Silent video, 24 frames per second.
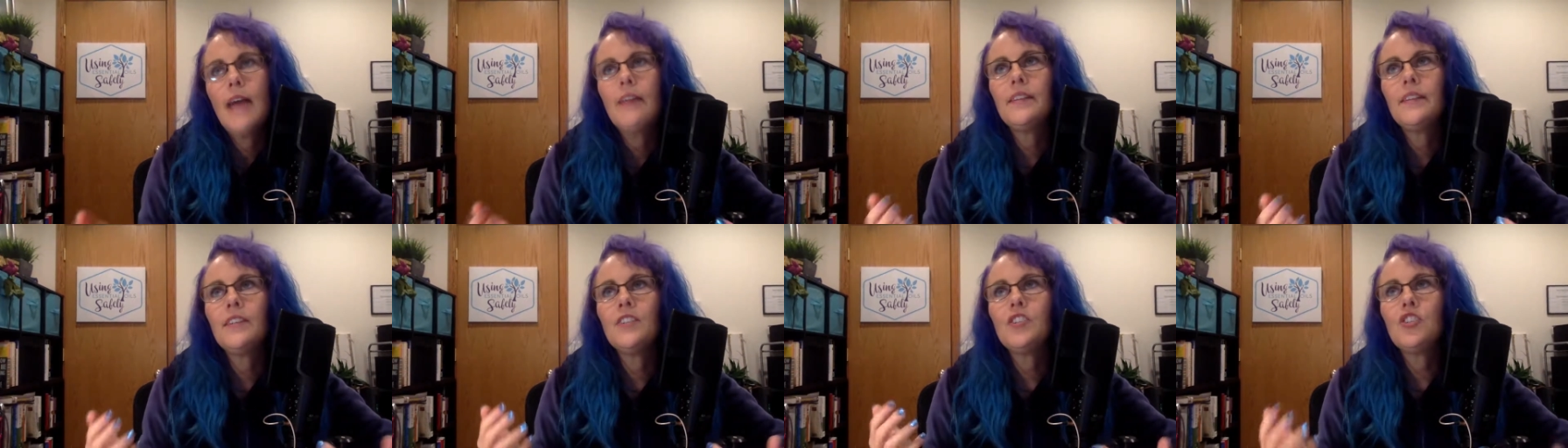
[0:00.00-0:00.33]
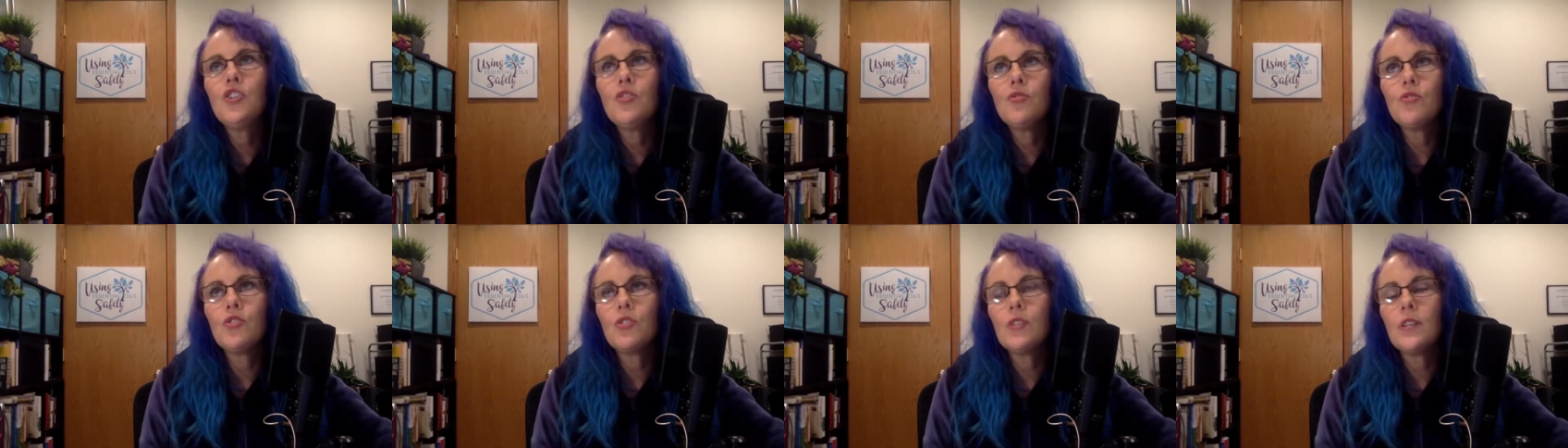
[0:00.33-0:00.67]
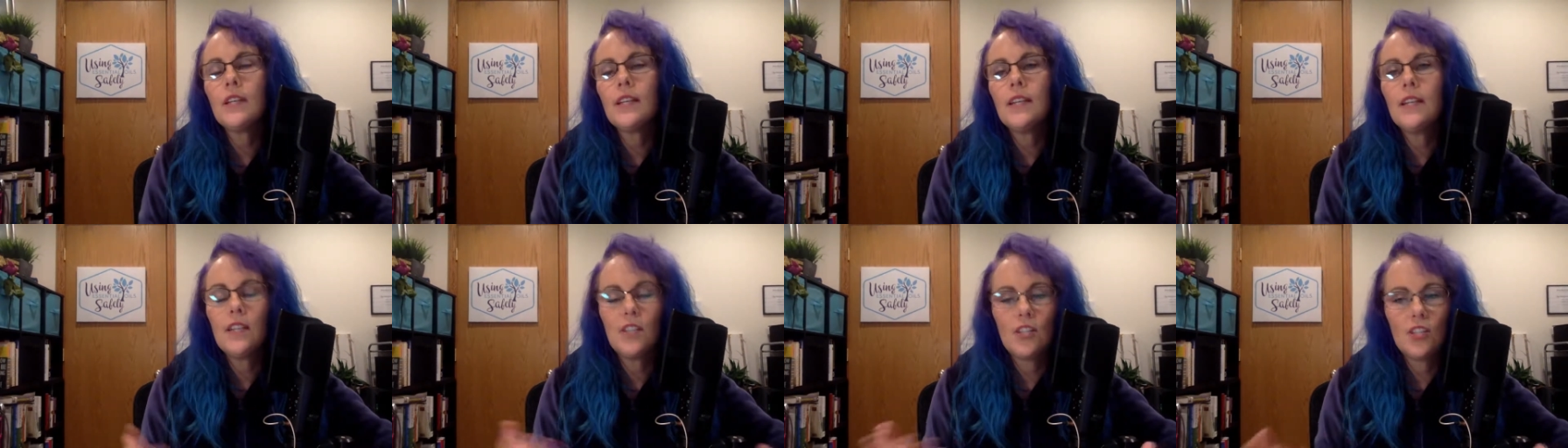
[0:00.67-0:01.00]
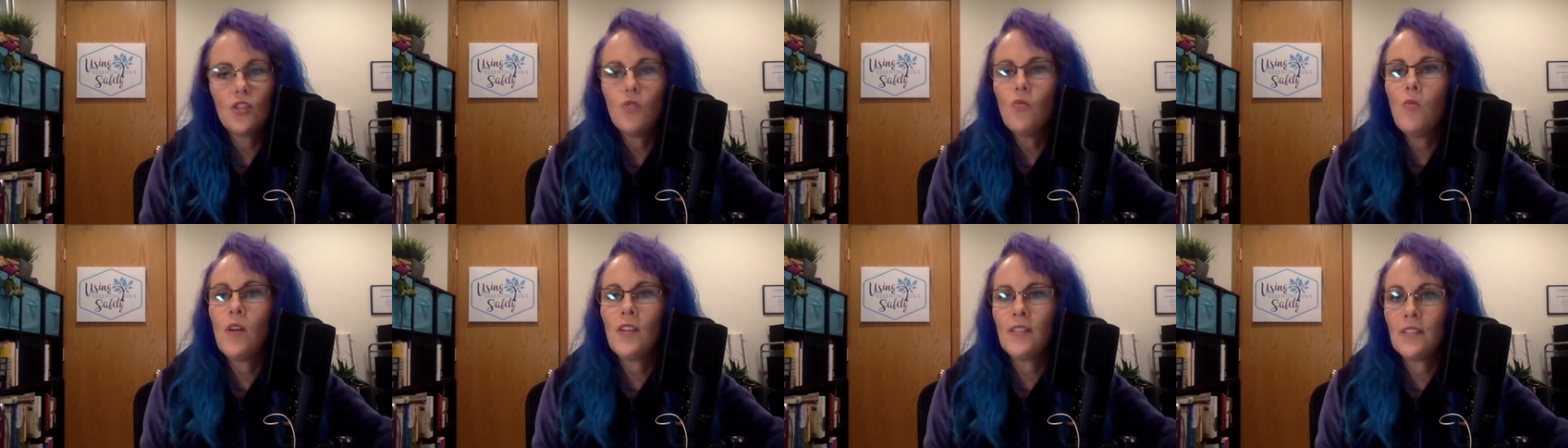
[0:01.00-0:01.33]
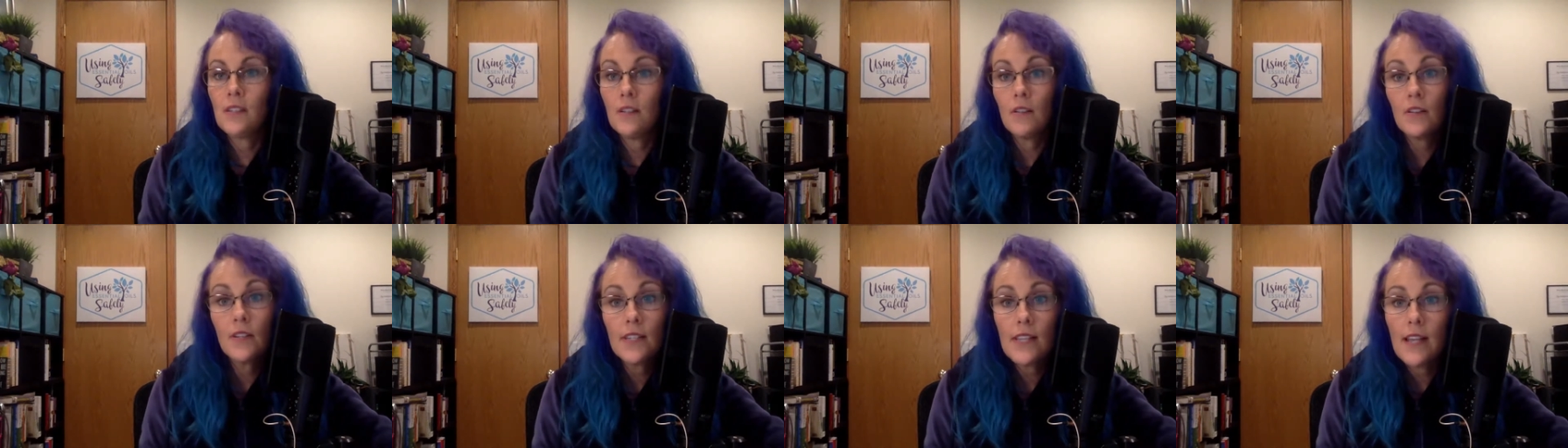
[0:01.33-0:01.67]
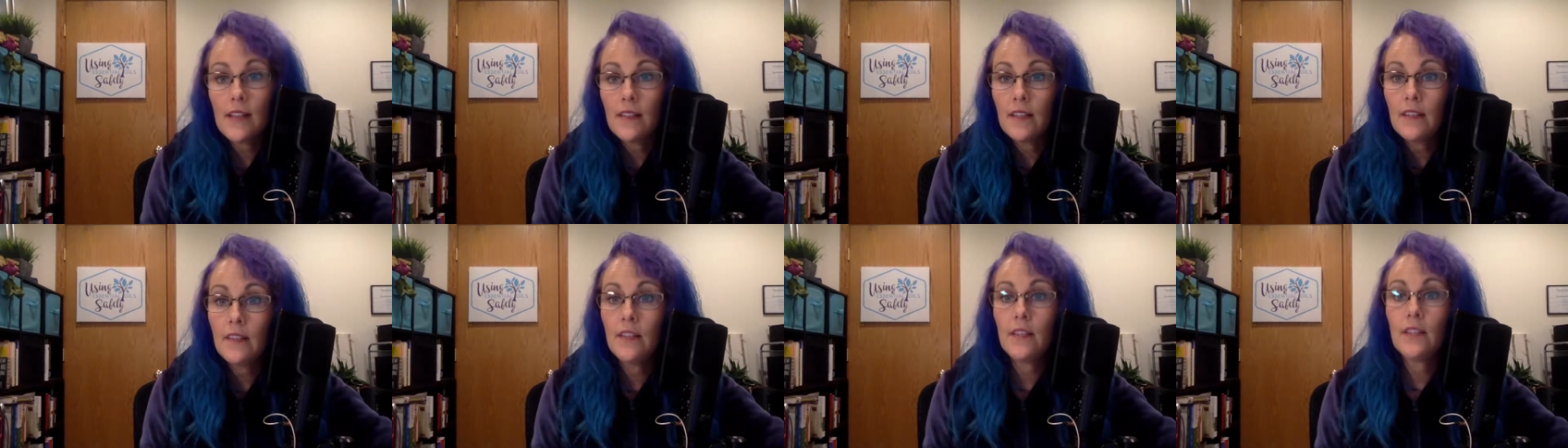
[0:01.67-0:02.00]
And it's the ones that are
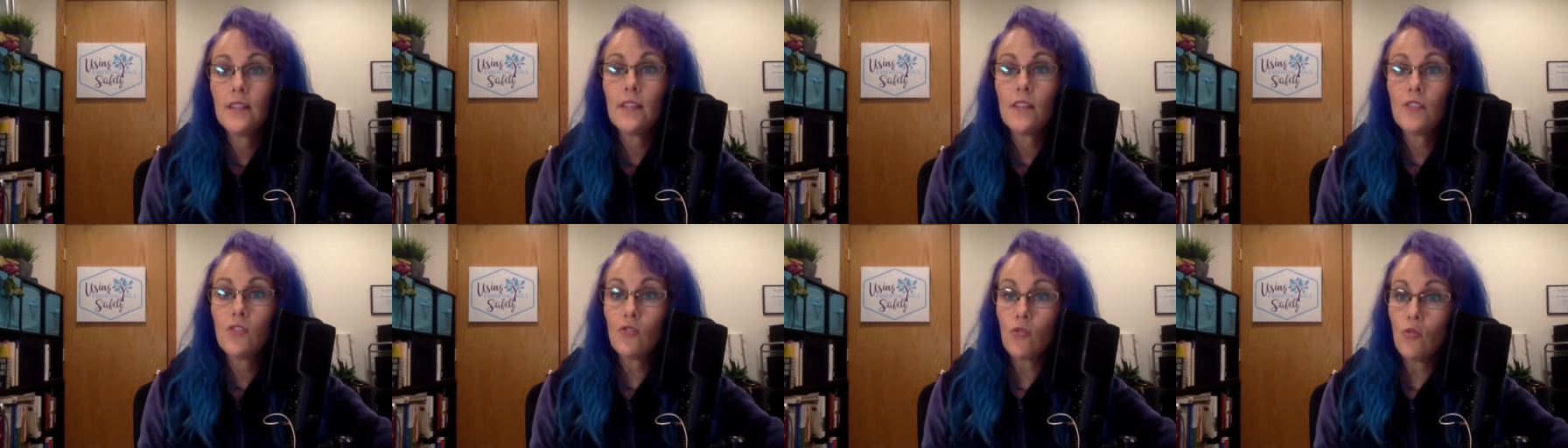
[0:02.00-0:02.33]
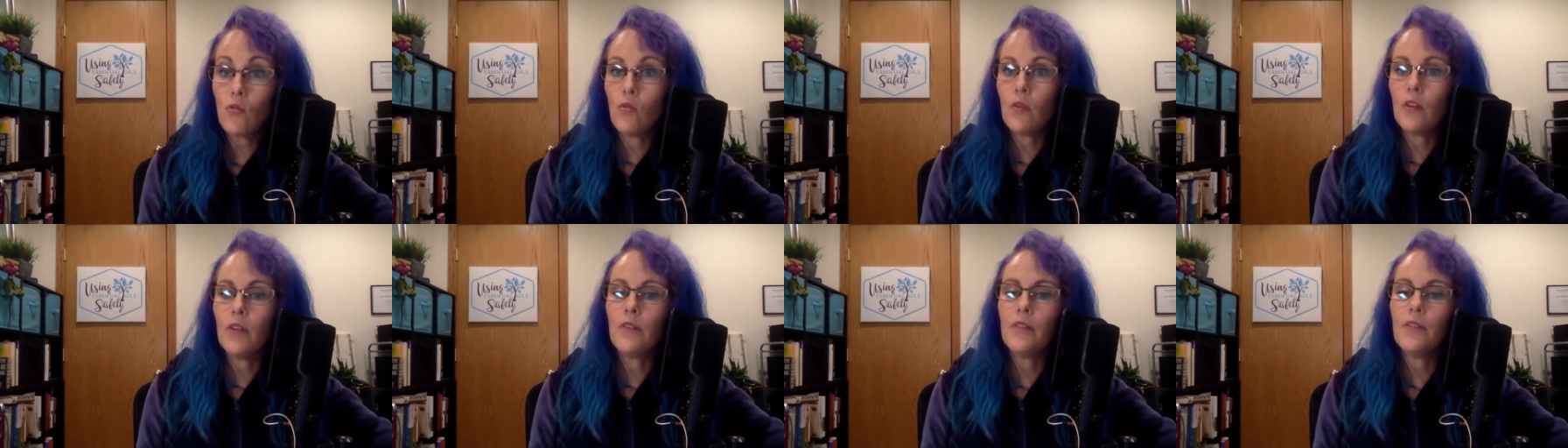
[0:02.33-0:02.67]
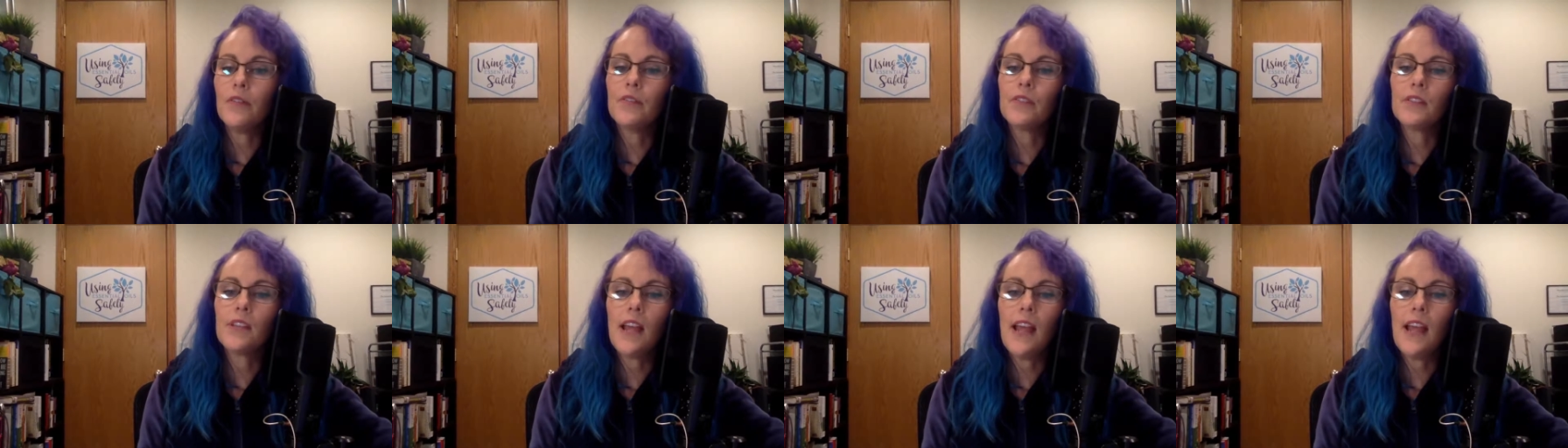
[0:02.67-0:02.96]
selling the essential oils.